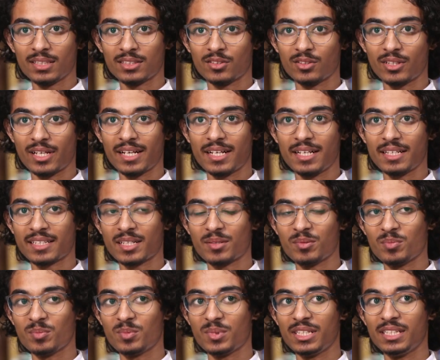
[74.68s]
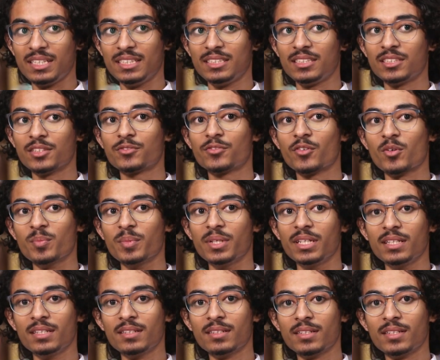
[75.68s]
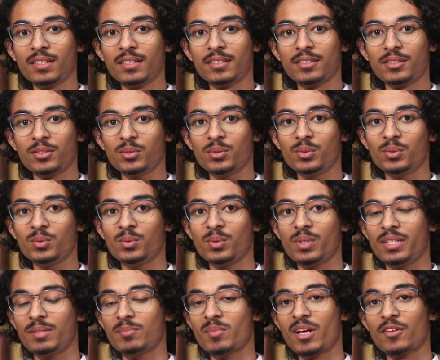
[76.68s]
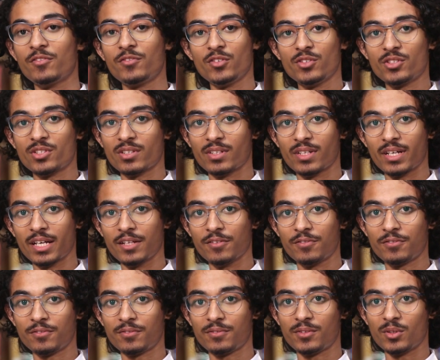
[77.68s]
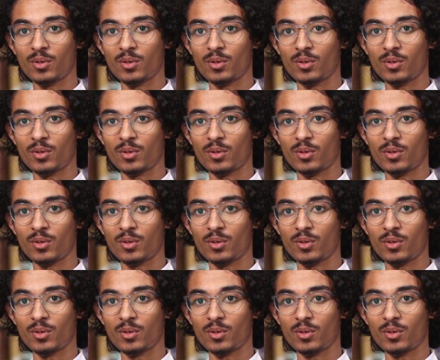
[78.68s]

so that it can be easier for me to, in my future life,